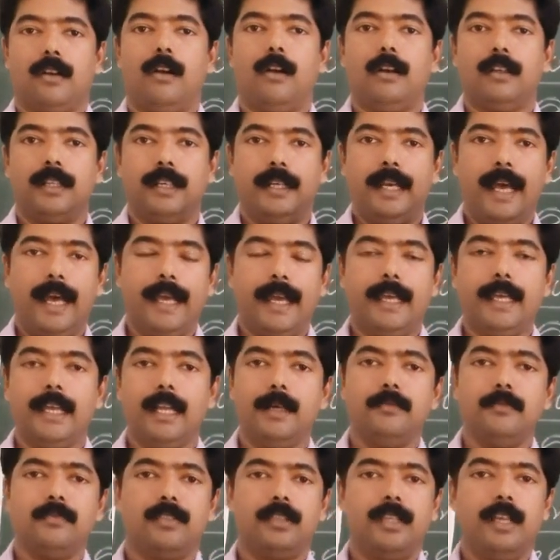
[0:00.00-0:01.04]
all the
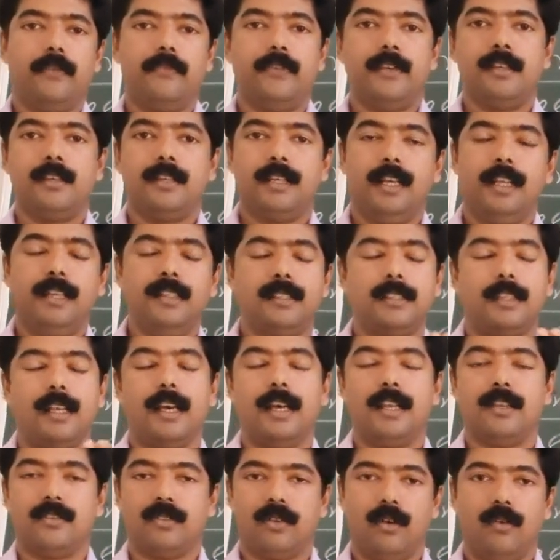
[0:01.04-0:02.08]
diagrams, definitions
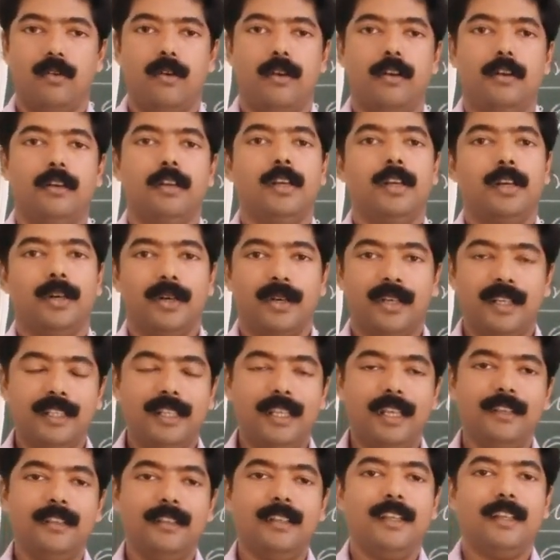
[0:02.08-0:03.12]
and so on. Okay
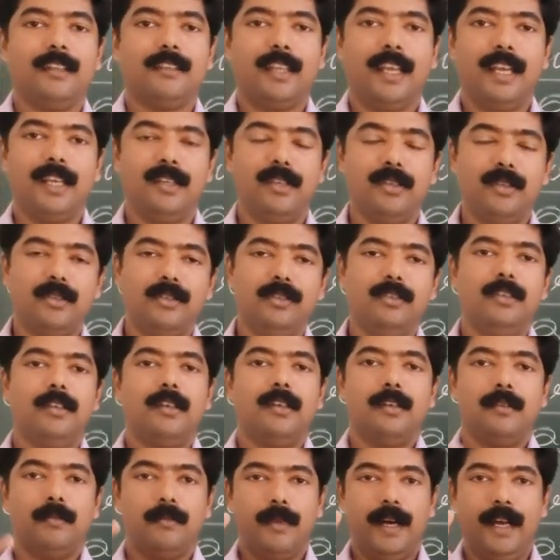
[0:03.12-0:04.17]
then, thank you,
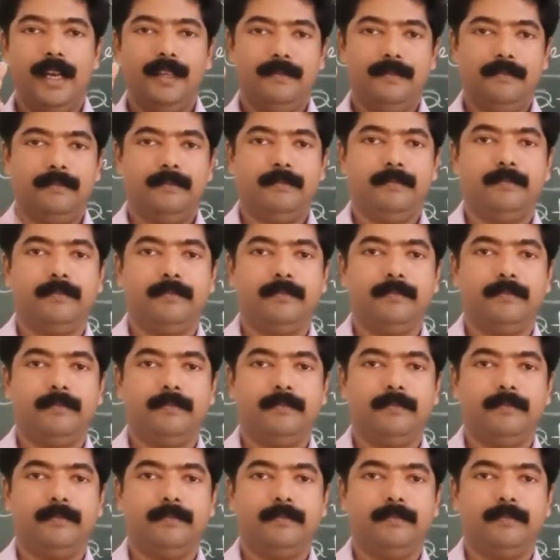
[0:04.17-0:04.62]
bye.